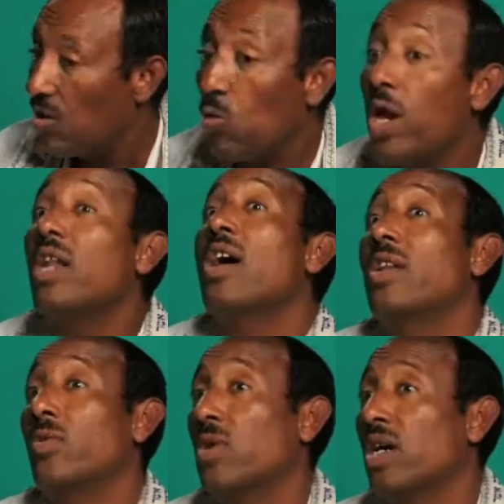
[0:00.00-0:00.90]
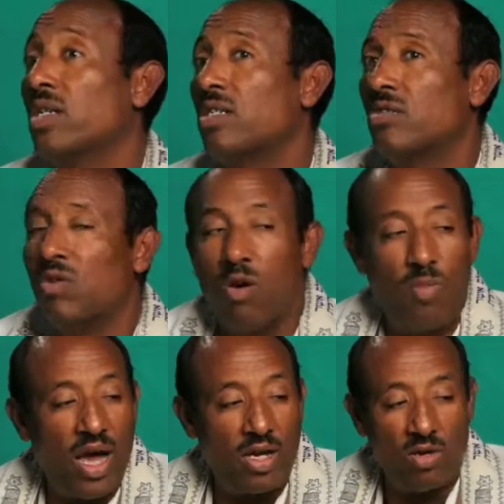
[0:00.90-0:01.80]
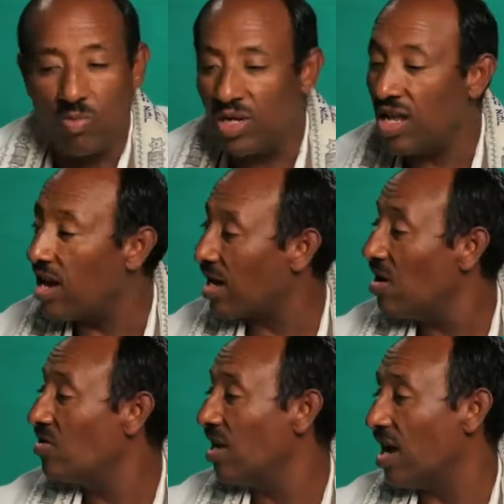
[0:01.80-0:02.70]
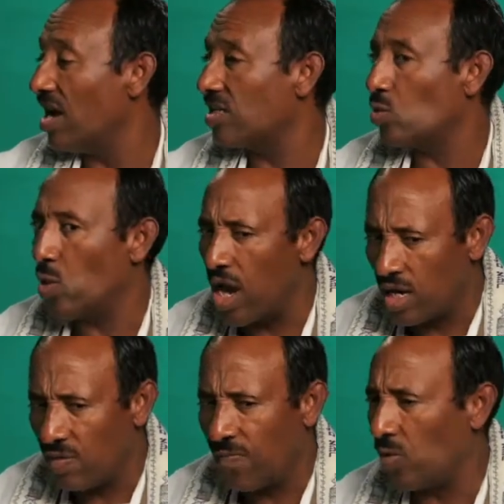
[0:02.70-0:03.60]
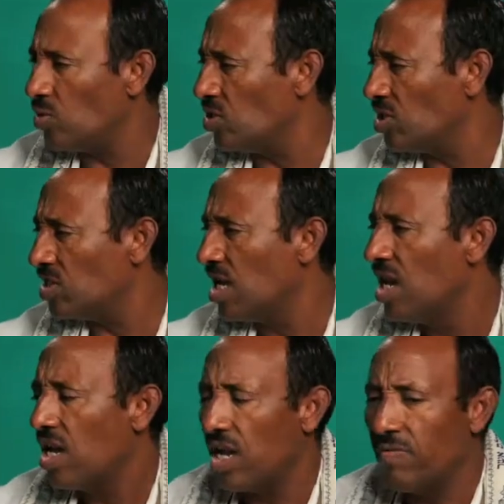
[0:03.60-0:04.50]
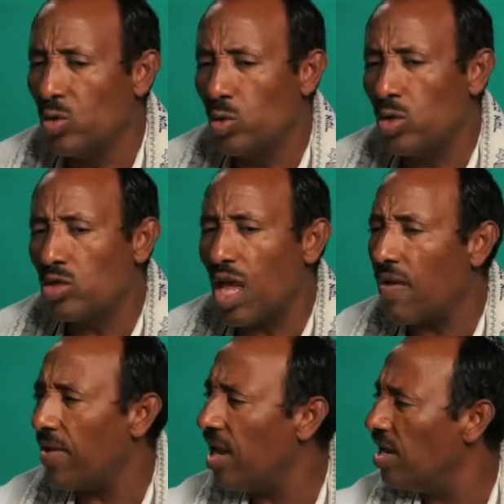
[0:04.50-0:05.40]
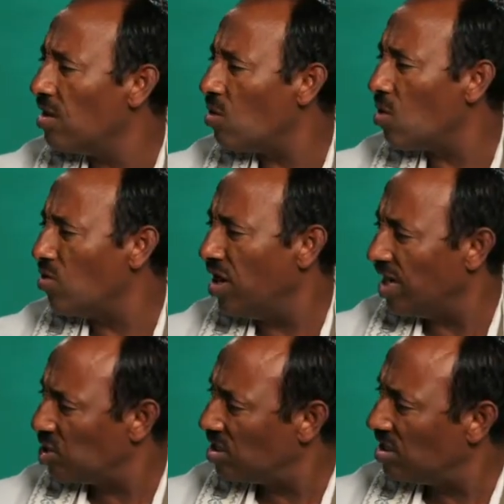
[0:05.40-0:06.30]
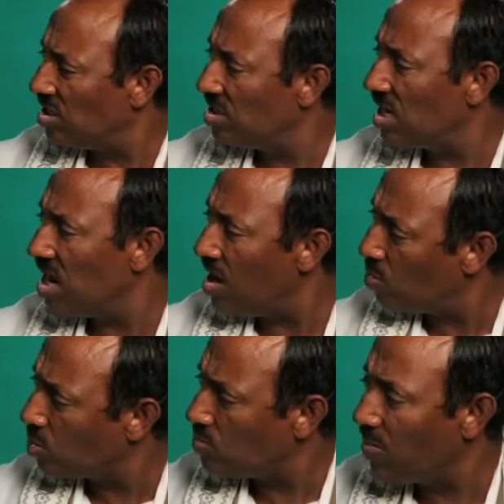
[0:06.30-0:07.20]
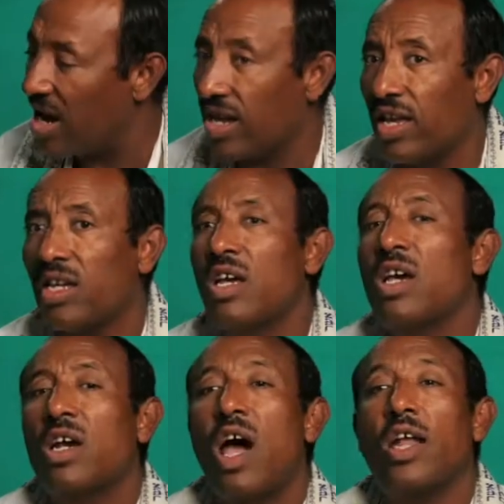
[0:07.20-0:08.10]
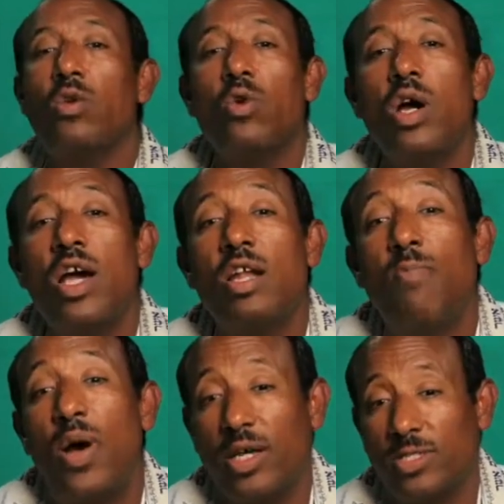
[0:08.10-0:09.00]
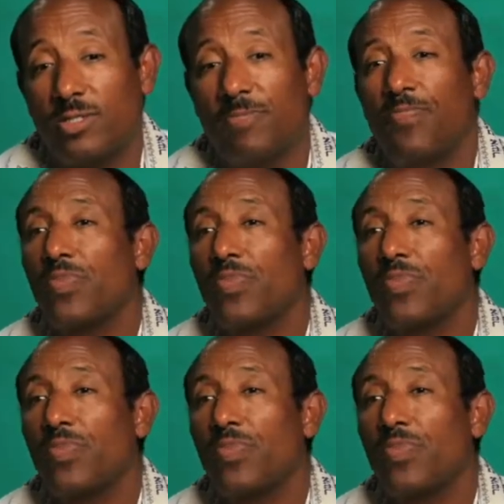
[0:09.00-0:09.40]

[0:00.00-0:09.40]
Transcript: Where are you, God? Nobody, nobody around us. We are refugees. Even we don't have any connection in the language barrier. Can you help us?